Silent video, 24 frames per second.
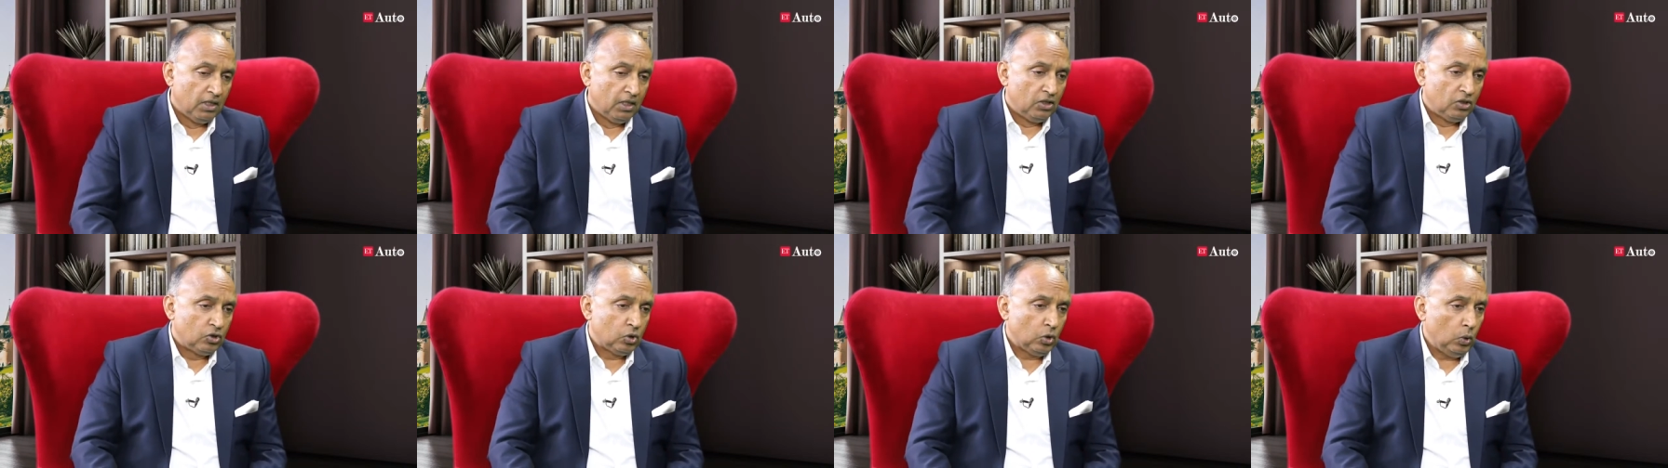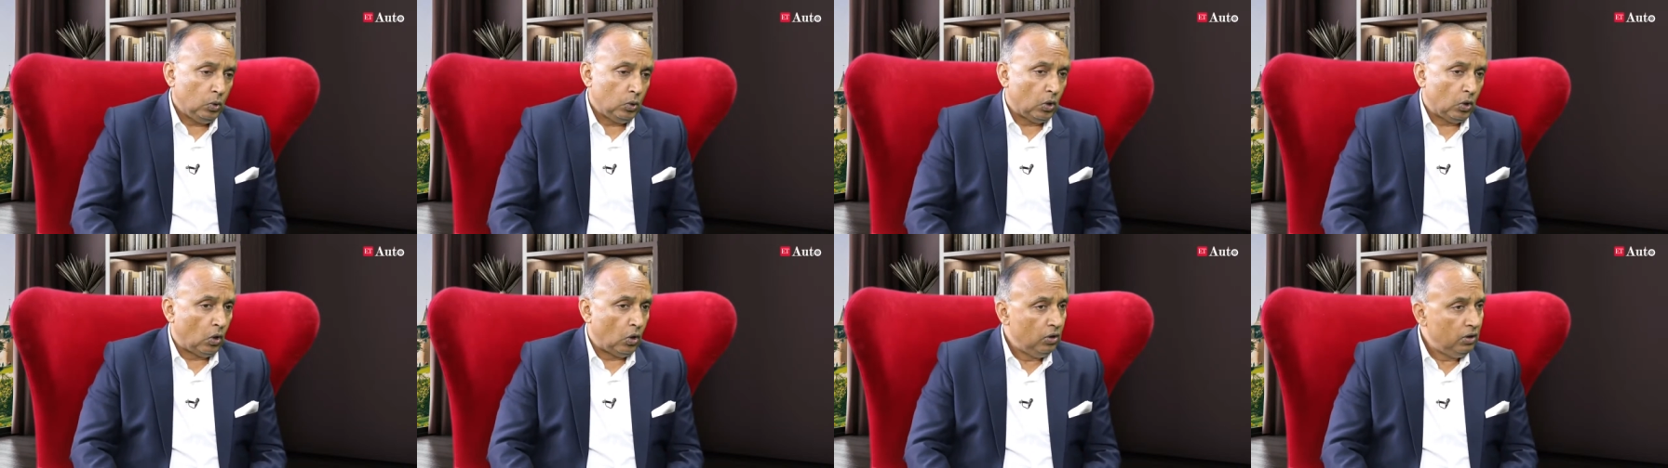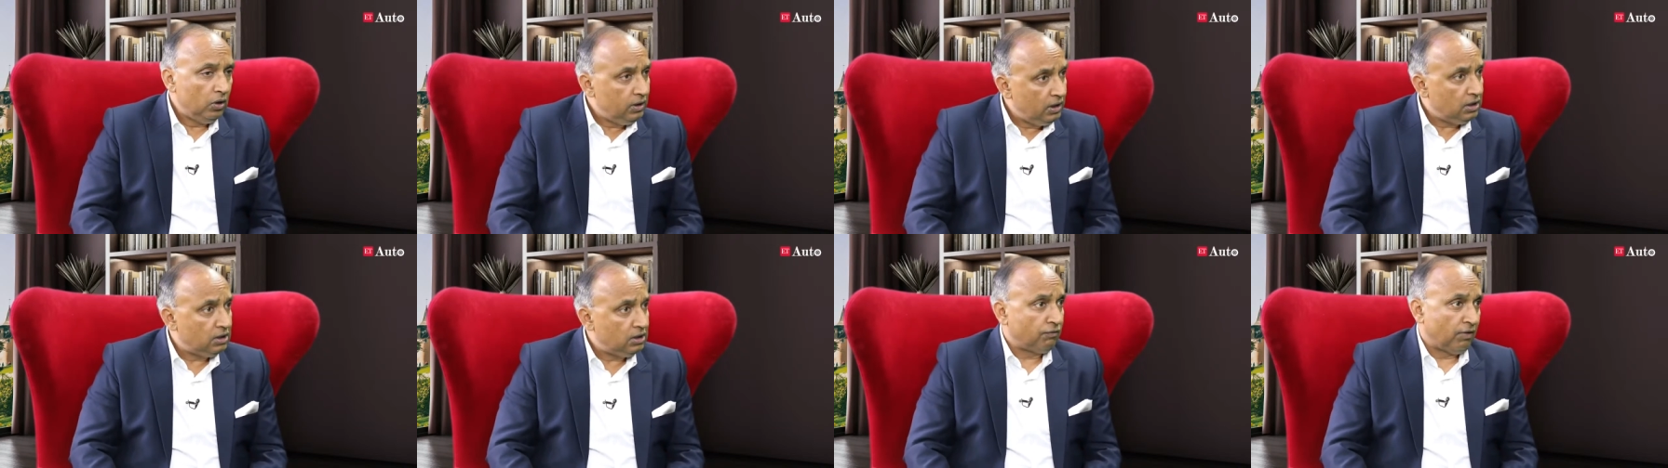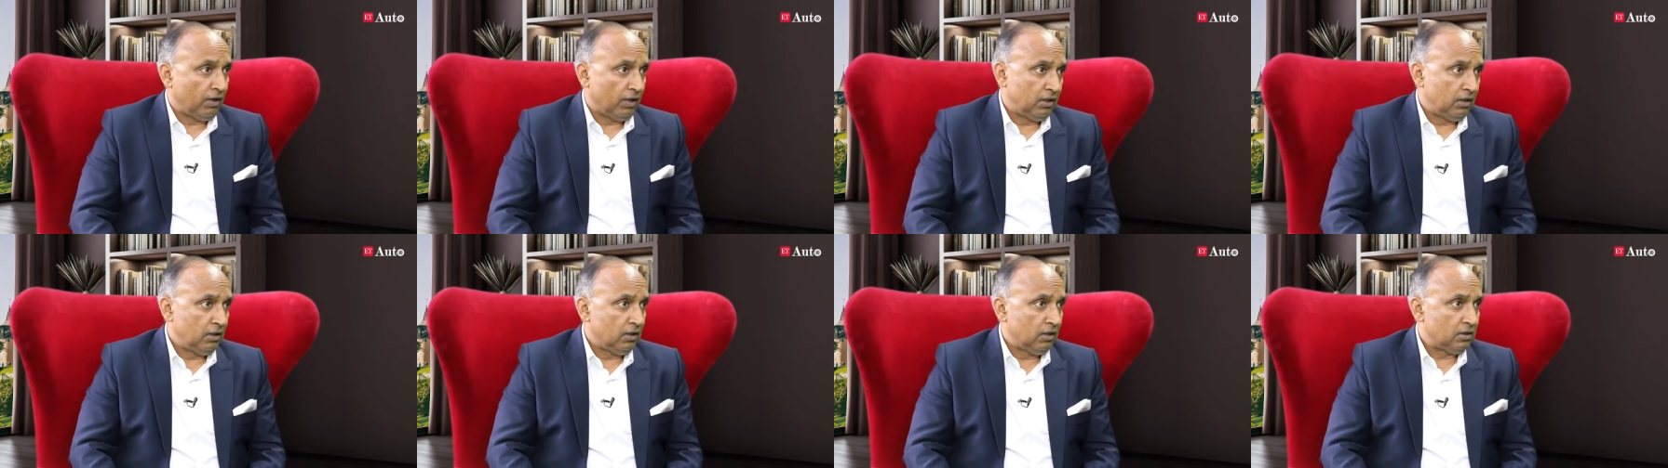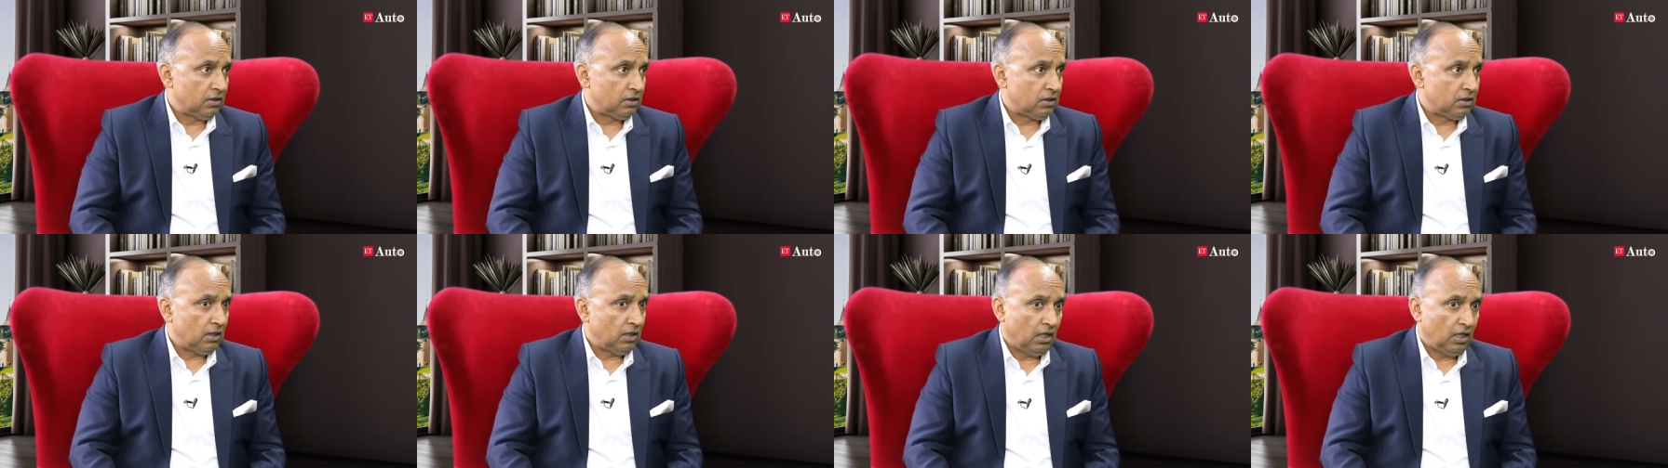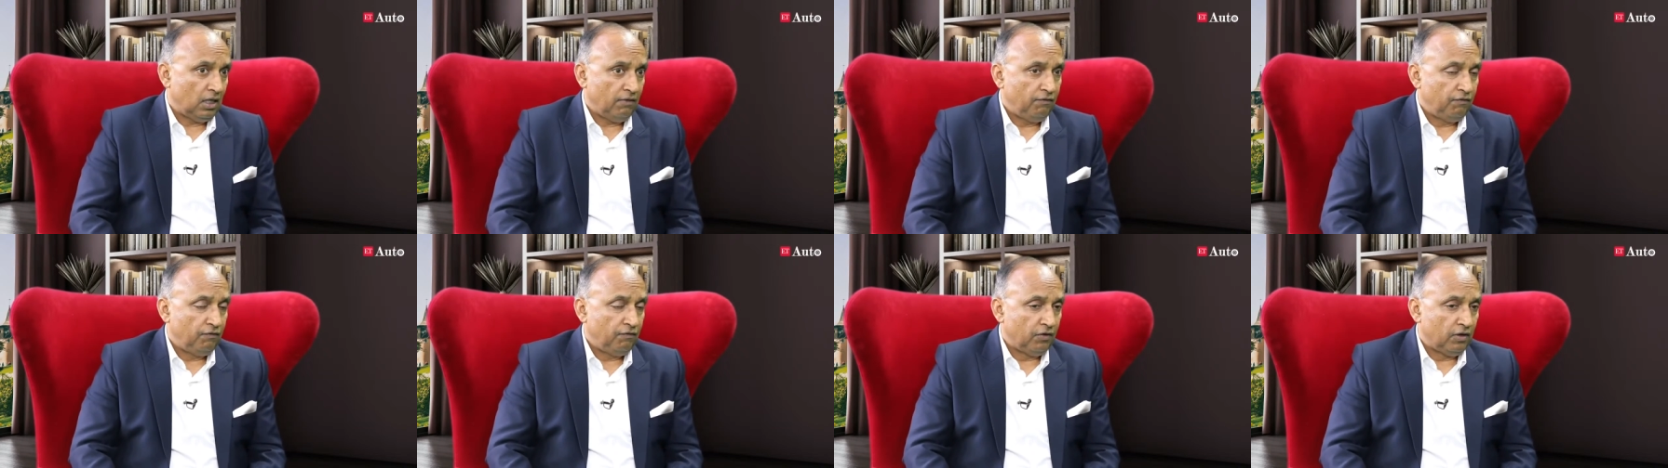So all these factors
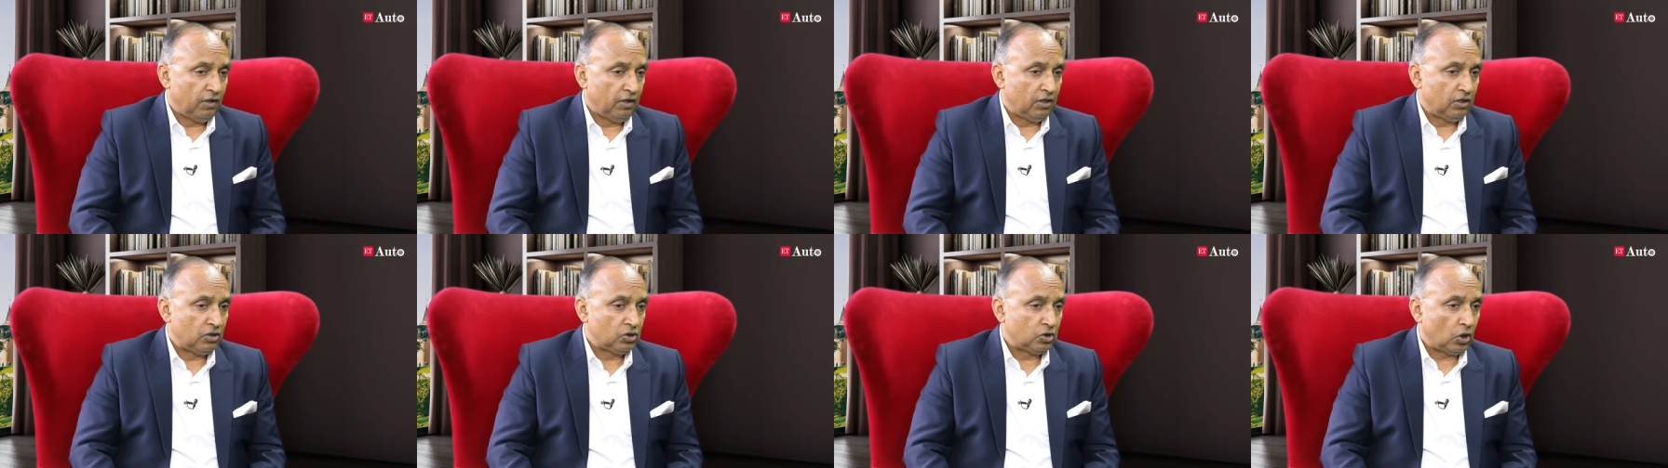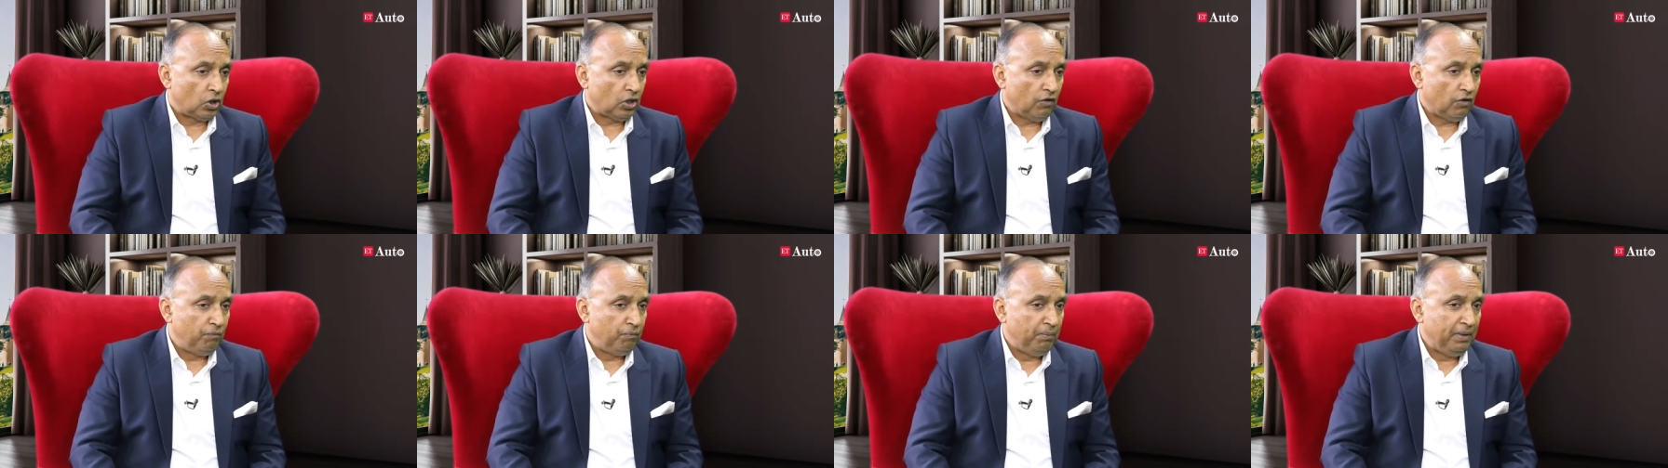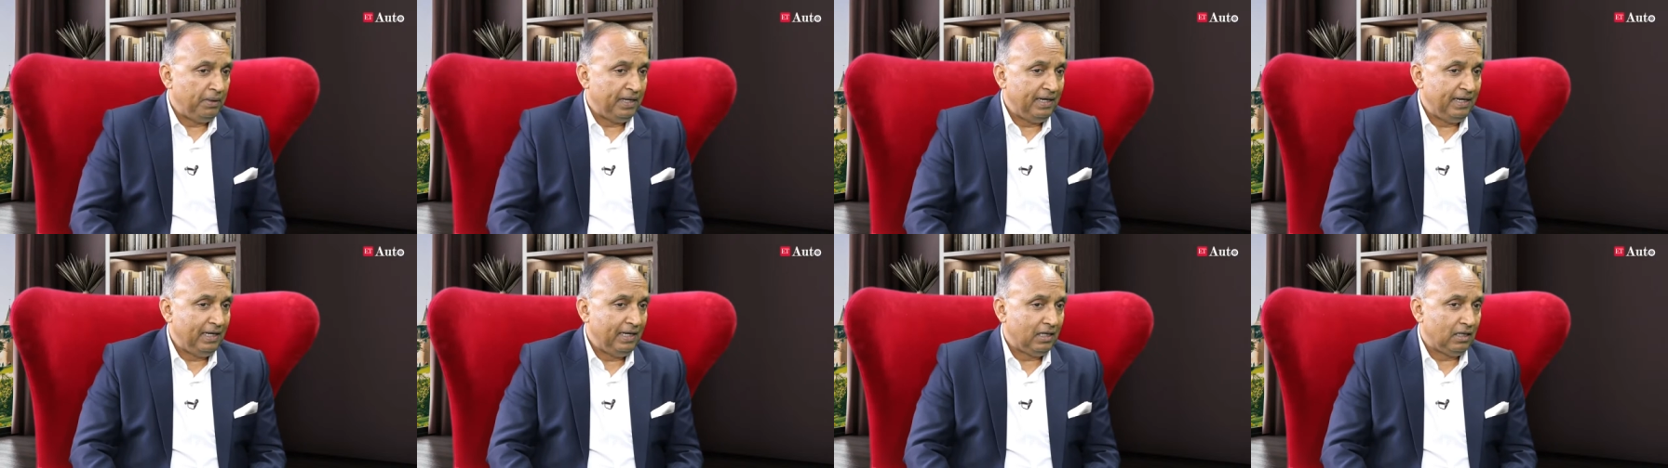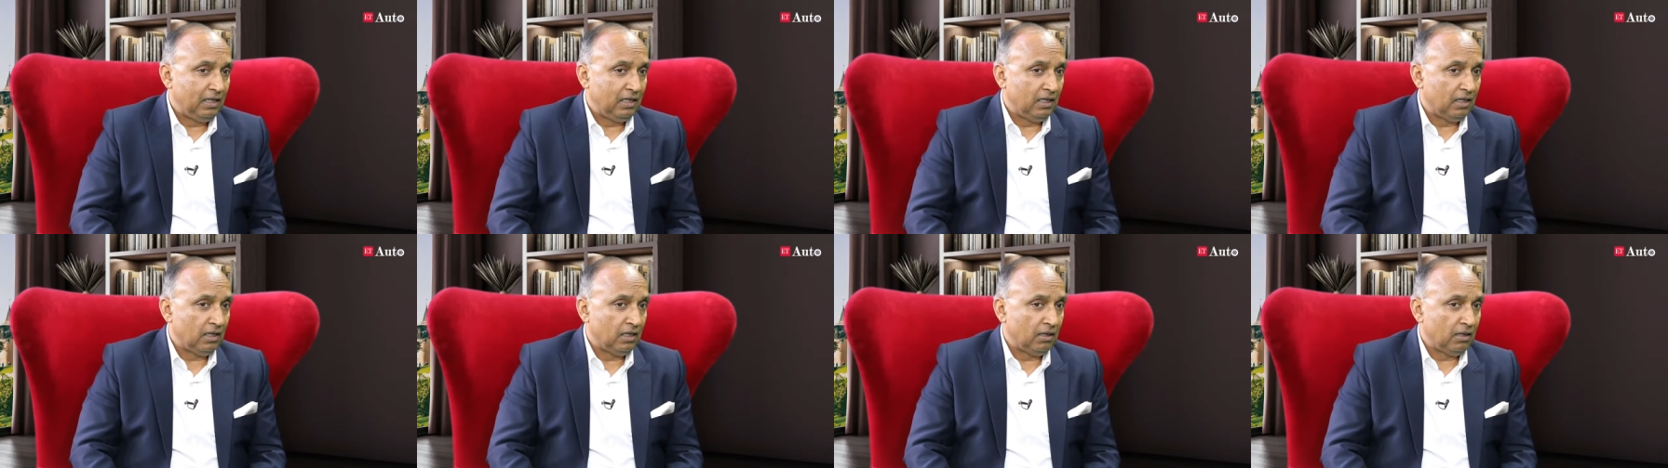have sort of made it